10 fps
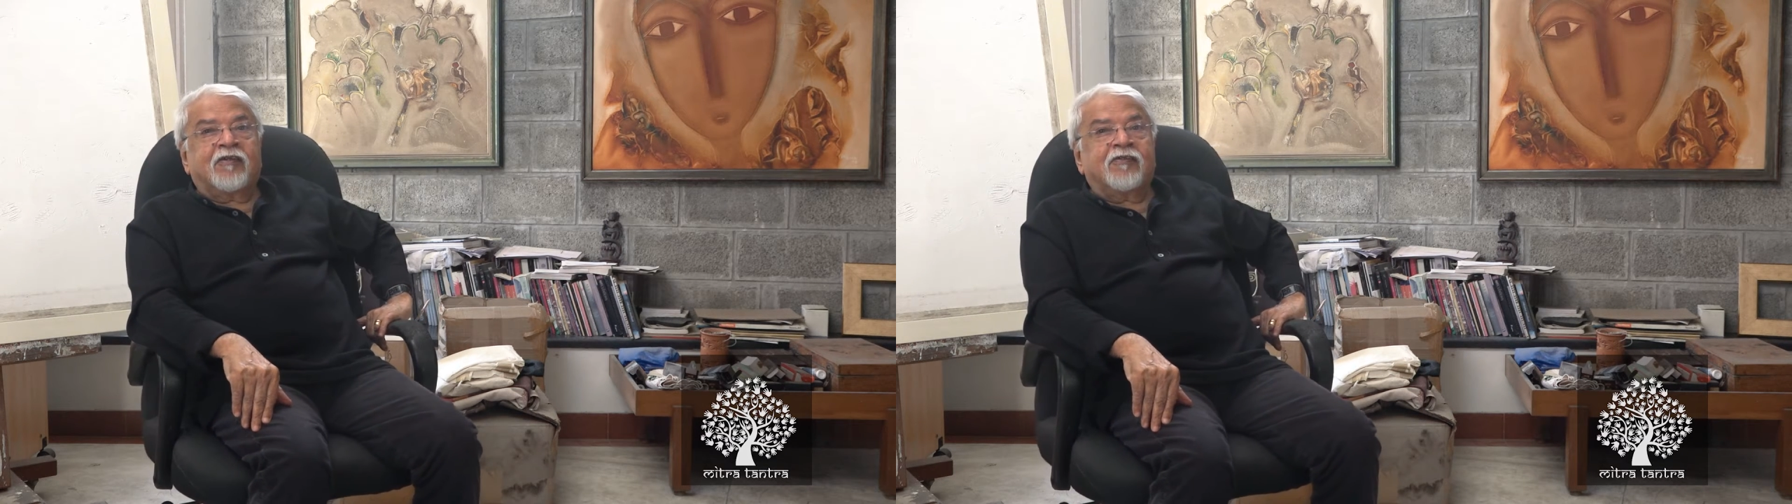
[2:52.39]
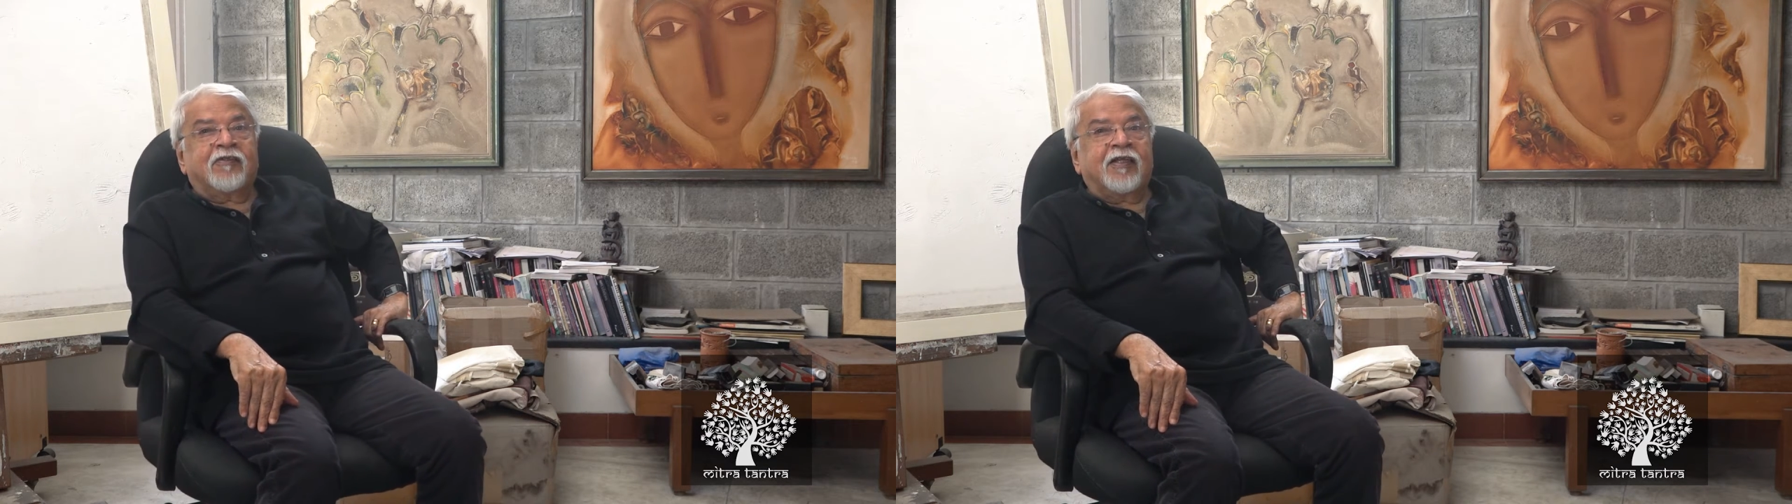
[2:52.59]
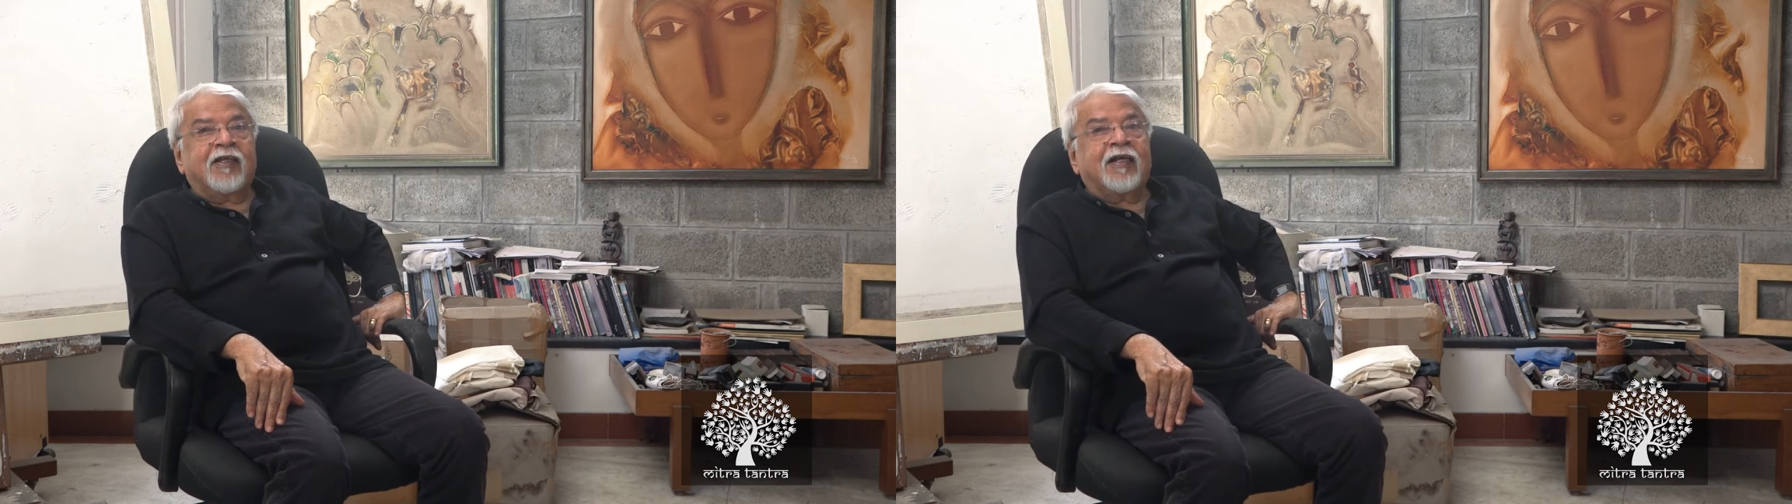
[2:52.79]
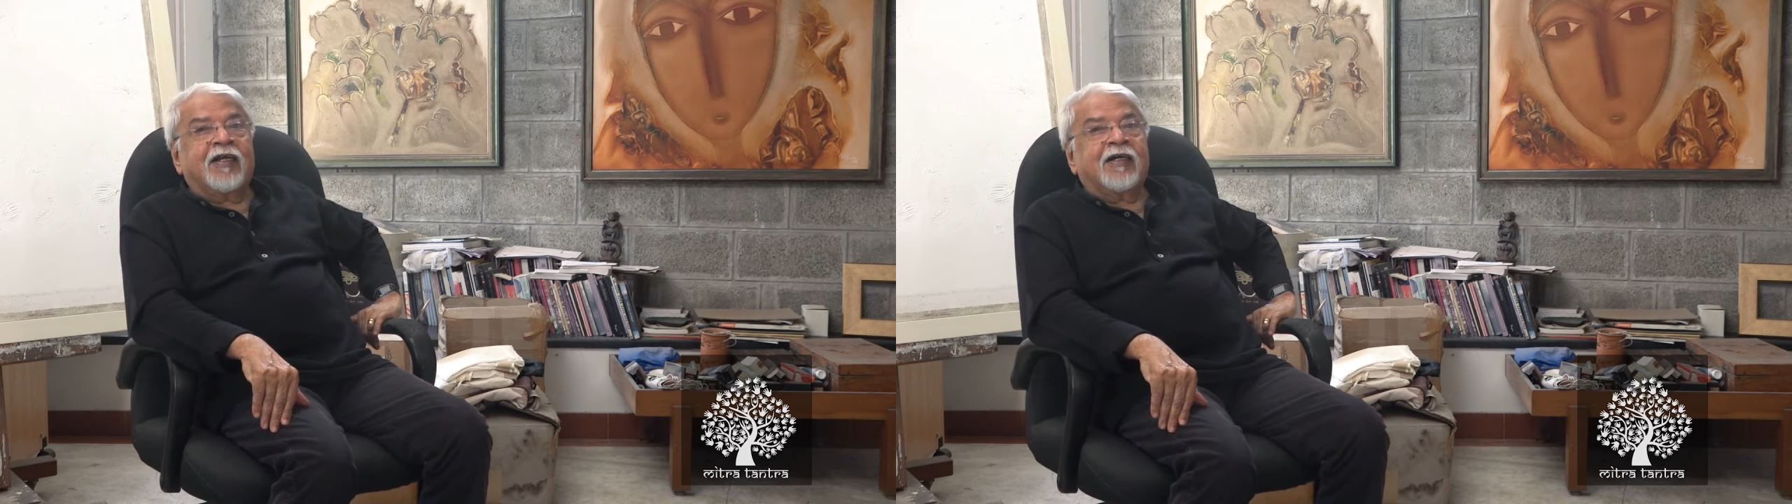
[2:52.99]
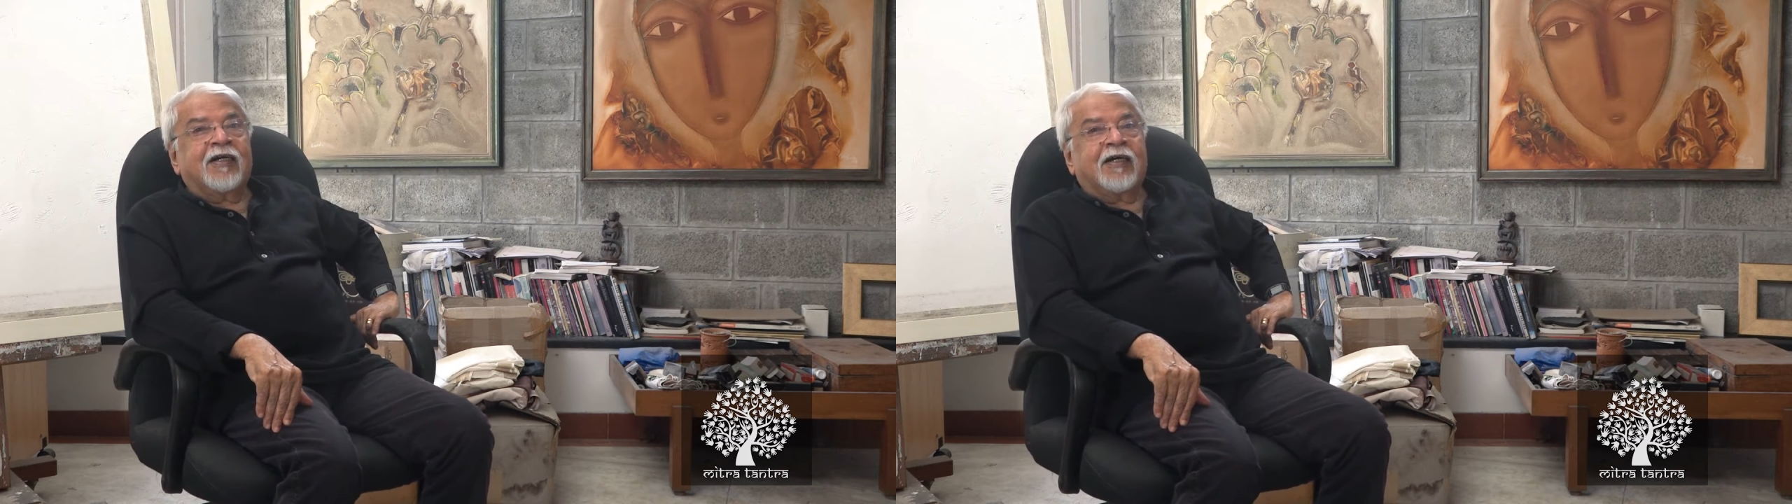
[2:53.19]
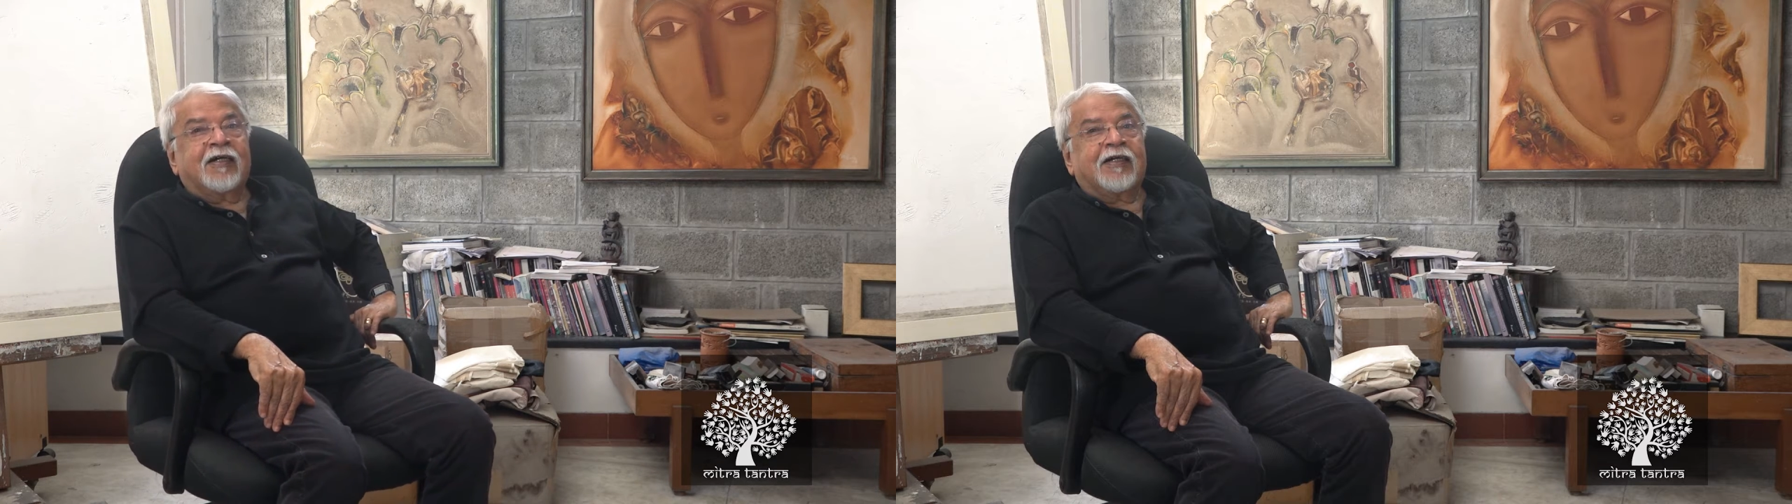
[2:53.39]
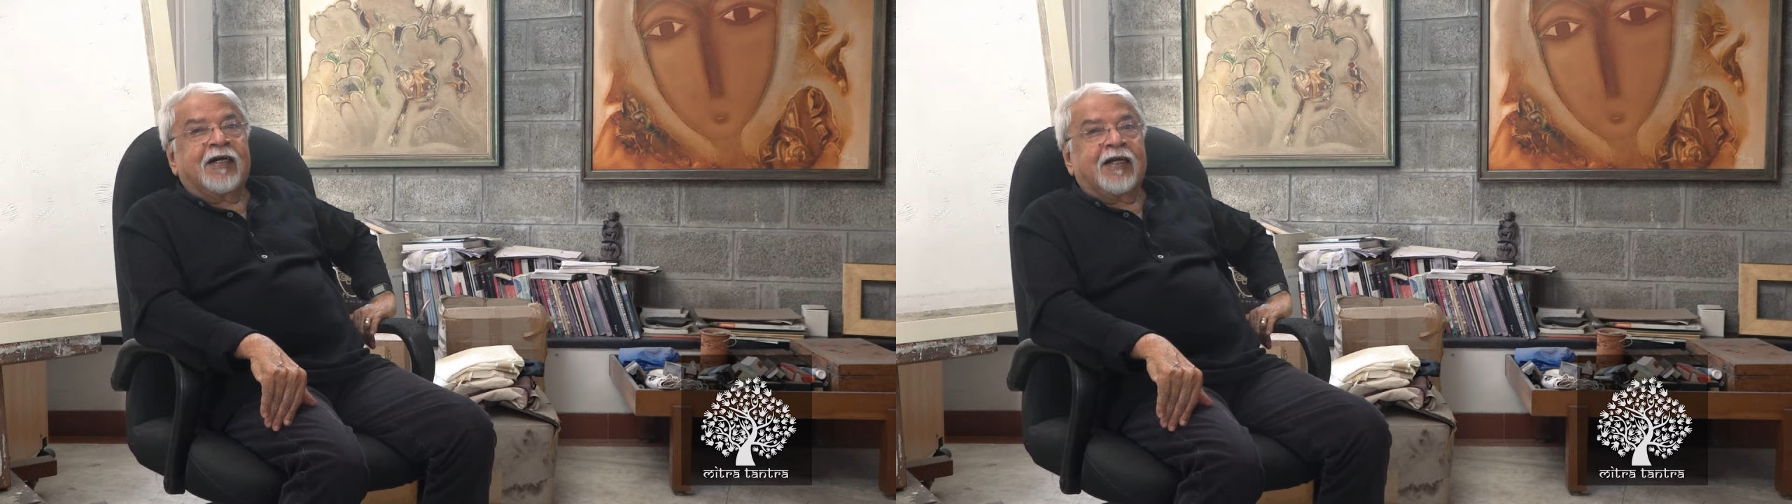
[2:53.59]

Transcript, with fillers: do you think uh,